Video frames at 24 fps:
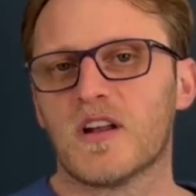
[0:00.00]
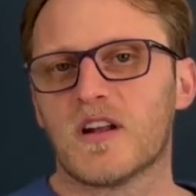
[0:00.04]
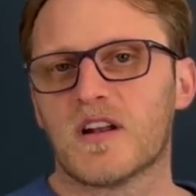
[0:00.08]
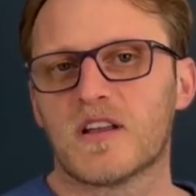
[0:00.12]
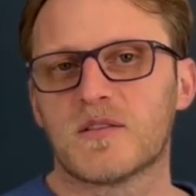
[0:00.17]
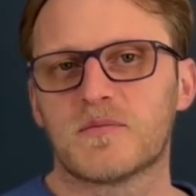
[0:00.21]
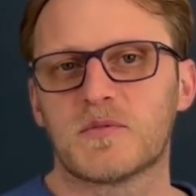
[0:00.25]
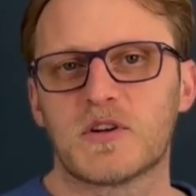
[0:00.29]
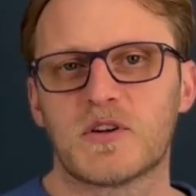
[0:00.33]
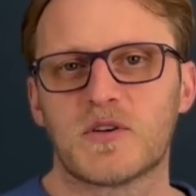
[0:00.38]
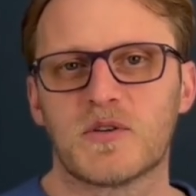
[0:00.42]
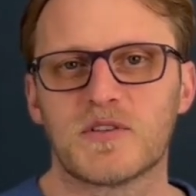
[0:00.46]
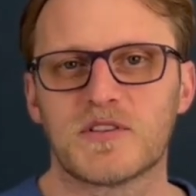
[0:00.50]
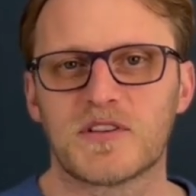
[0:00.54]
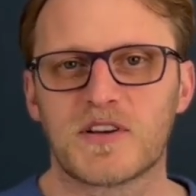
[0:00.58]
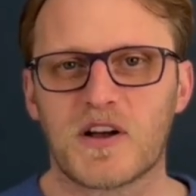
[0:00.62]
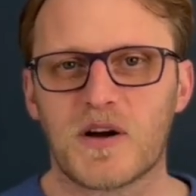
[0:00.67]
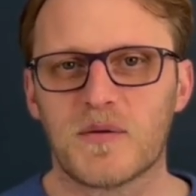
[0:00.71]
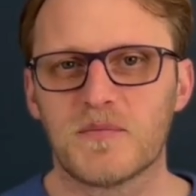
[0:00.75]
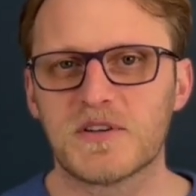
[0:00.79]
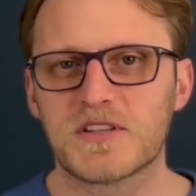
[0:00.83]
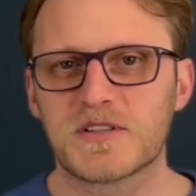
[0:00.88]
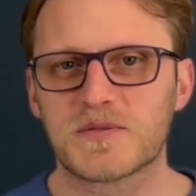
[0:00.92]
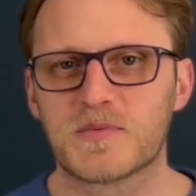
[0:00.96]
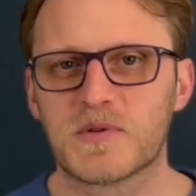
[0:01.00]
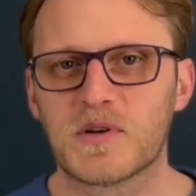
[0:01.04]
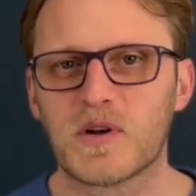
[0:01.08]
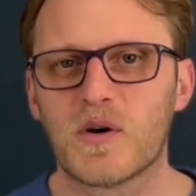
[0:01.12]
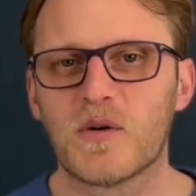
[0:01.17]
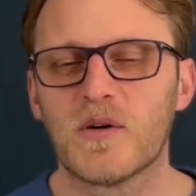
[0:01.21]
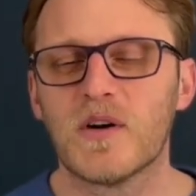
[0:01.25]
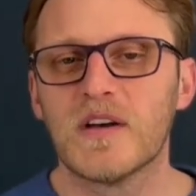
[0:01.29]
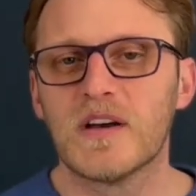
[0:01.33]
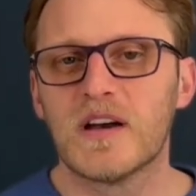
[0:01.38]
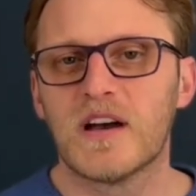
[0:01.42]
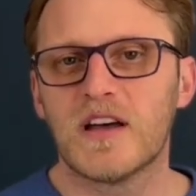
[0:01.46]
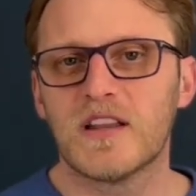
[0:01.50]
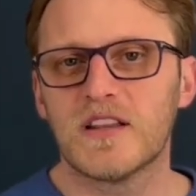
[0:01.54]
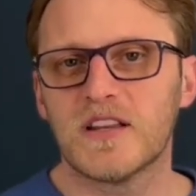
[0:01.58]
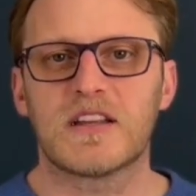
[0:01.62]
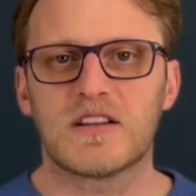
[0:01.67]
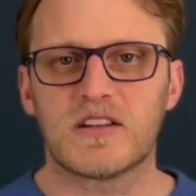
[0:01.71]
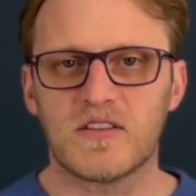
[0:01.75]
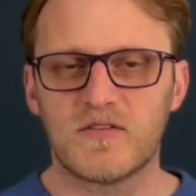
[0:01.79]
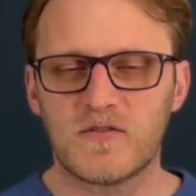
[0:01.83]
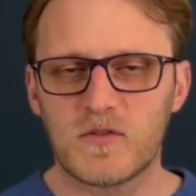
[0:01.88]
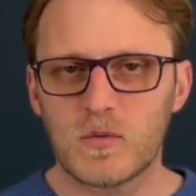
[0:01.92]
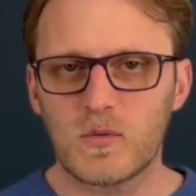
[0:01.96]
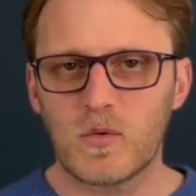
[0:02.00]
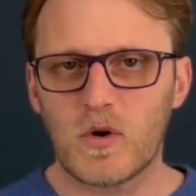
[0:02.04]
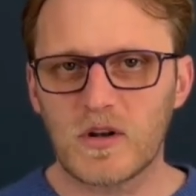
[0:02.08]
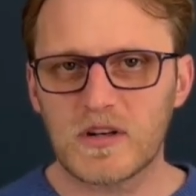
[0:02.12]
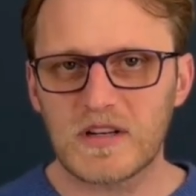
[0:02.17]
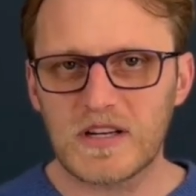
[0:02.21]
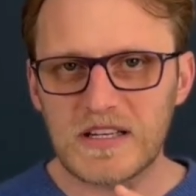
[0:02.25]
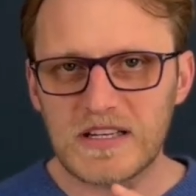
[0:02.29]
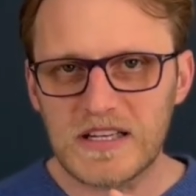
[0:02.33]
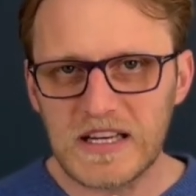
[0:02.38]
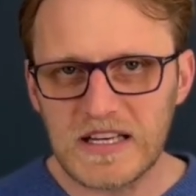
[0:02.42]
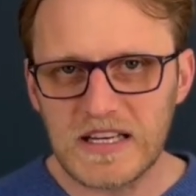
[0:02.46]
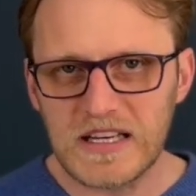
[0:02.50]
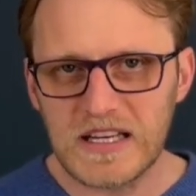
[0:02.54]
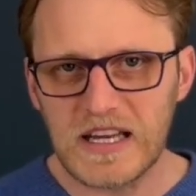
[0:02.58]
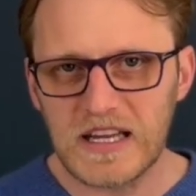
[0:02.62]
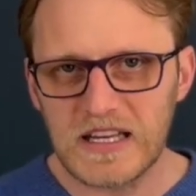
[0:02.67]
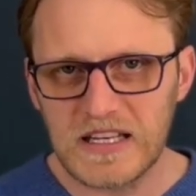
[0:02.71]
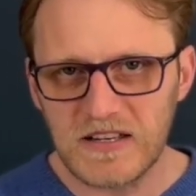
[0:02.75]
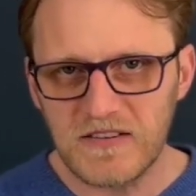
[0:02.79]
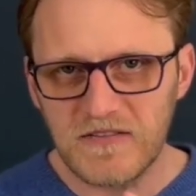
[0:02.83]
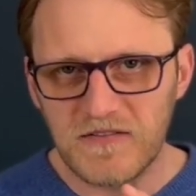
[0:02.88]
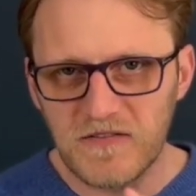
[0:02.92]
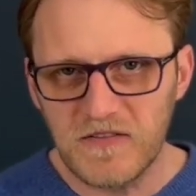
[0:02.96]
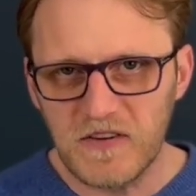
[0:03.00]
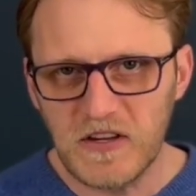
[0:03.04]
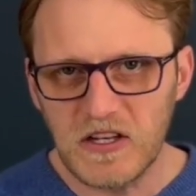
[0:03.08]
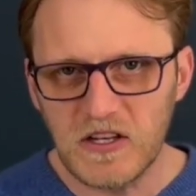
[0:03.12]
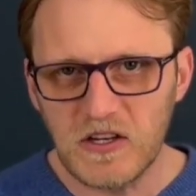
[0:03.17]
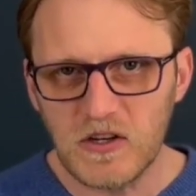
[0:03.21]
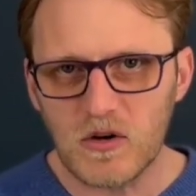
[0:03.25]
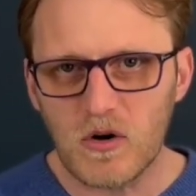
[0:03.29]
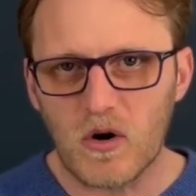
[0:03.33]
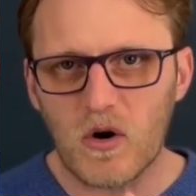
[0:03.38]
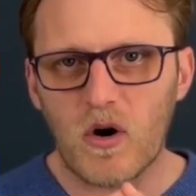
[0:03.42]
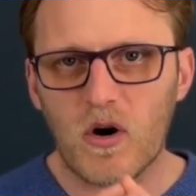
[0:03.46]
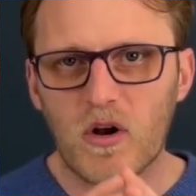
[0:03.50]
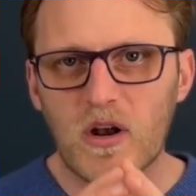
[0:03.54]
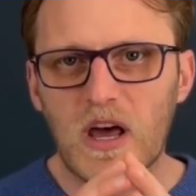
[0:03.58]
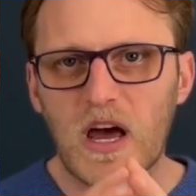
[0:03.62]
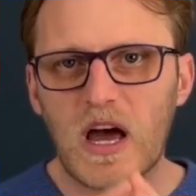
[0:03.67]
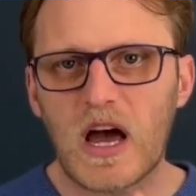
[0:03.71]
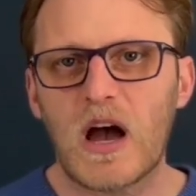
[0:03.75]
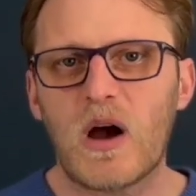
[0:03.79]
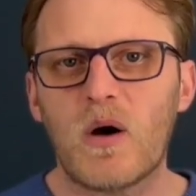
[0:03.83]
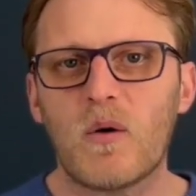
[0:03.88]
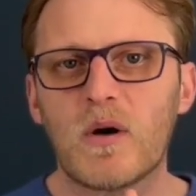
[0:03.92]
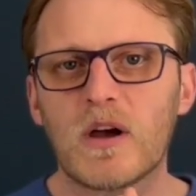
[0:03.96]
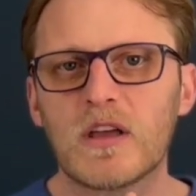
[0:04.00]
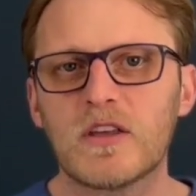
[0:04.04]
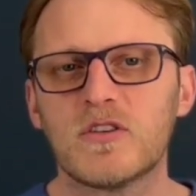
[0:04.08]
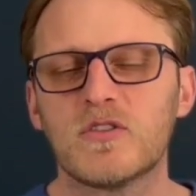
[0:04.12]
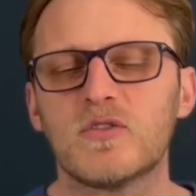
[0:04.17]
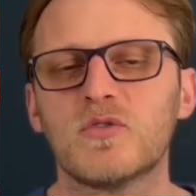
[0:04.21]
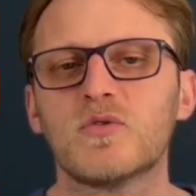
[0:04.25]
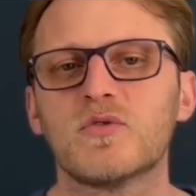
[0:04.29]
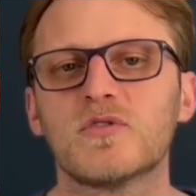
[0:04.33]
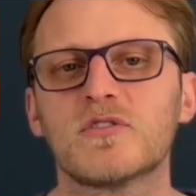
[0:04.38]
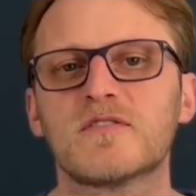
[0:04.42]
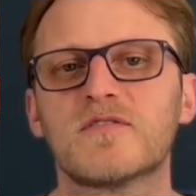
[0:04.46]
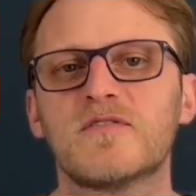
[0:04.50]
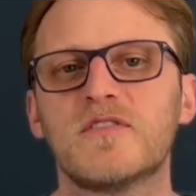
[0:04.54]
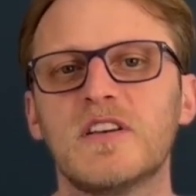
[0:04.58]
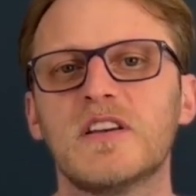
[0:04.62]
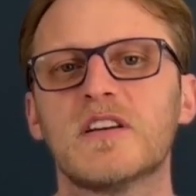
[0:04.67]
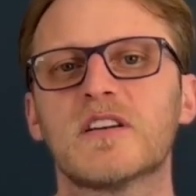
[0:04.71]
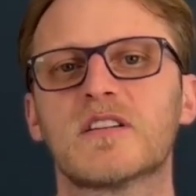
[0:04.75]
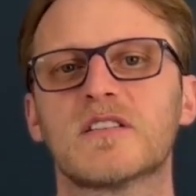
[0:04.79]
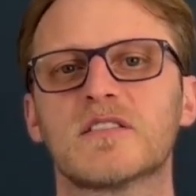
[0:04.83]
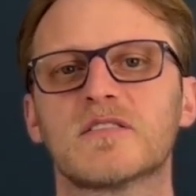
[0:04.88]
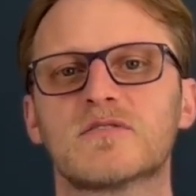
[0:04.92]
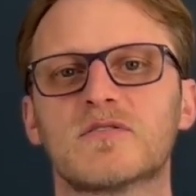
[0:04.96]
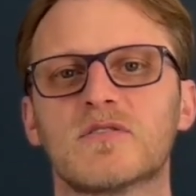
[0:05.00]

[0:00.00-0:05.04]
Let me know in the comments below. And if you want a dedicated video on how I use vehicle to